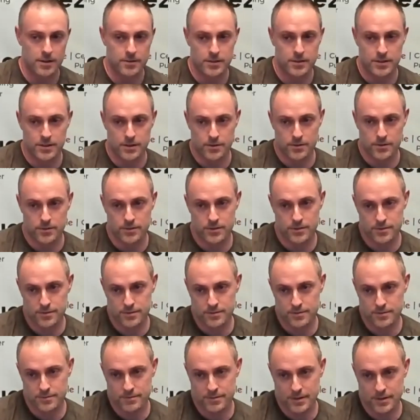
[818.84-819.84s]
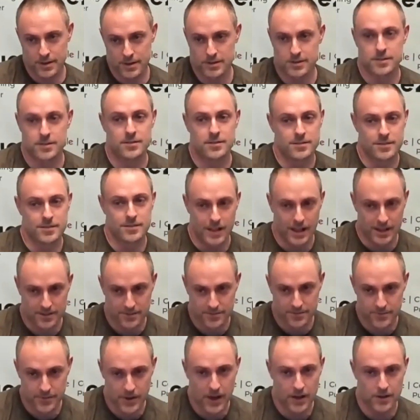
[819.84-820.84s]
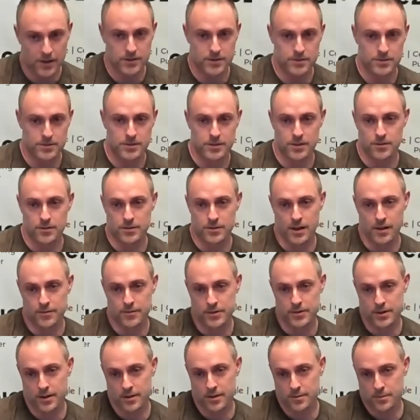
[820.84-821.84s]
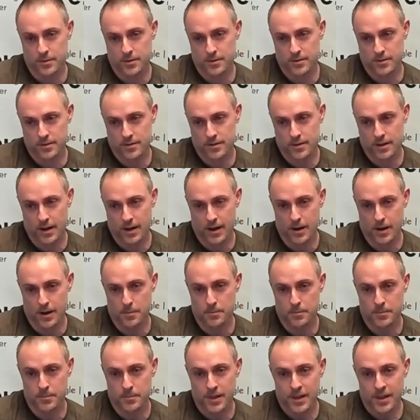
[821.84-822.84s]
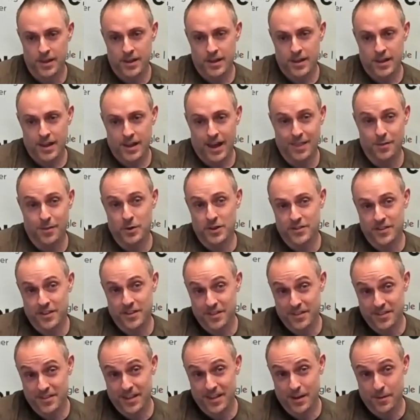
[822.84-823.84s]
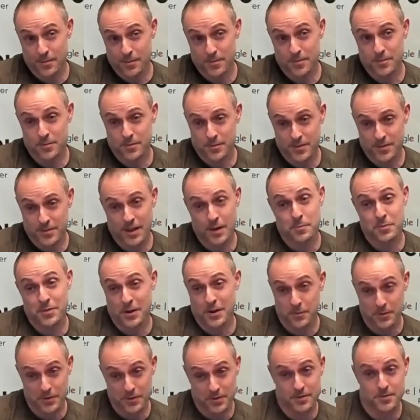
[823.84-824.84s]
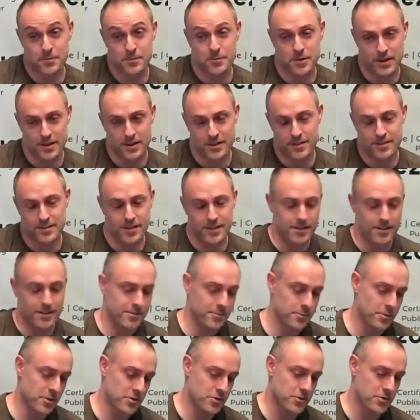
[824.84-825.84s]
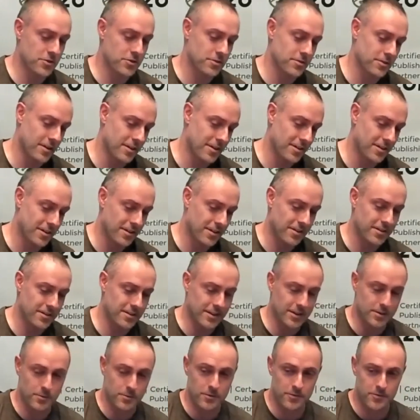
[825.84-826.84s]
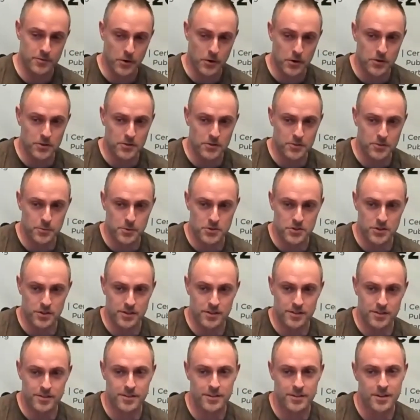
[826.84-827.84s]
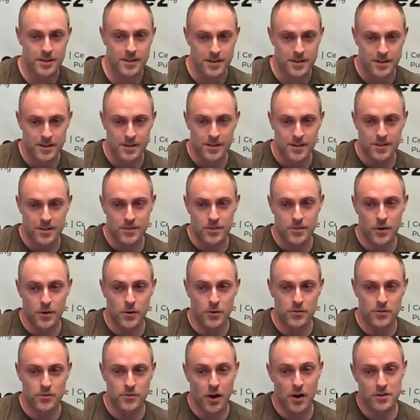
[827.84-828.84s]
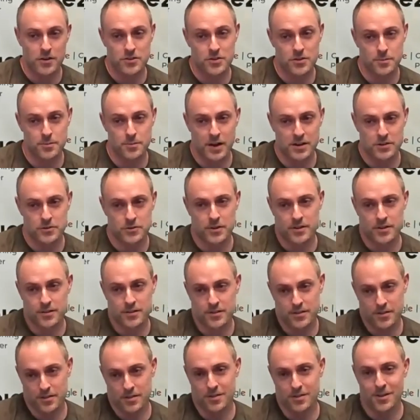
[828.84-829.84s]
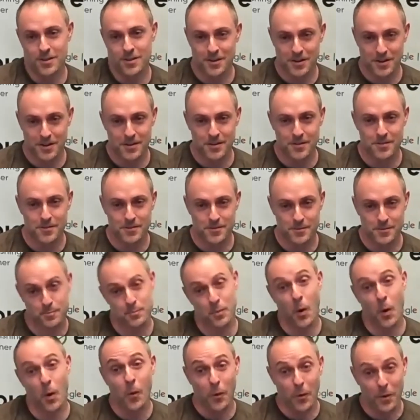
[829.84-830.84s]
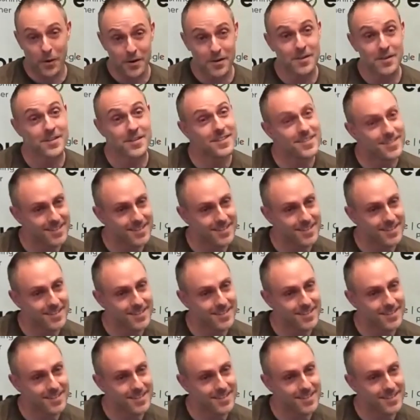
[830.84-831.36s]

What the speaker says: there's less value to those advertisements. And then we see the same thing when the sites switch in reverse, which is those auction metrics look poor